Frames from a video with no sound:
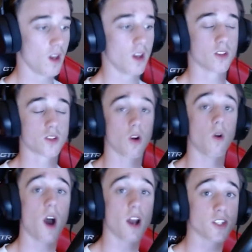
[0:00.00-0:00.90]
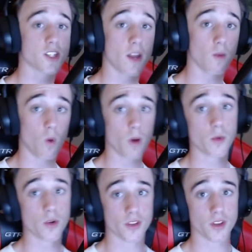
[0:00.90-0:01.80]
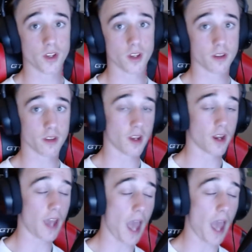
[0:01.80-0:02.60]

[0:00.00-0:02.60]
So I just had one more thing that I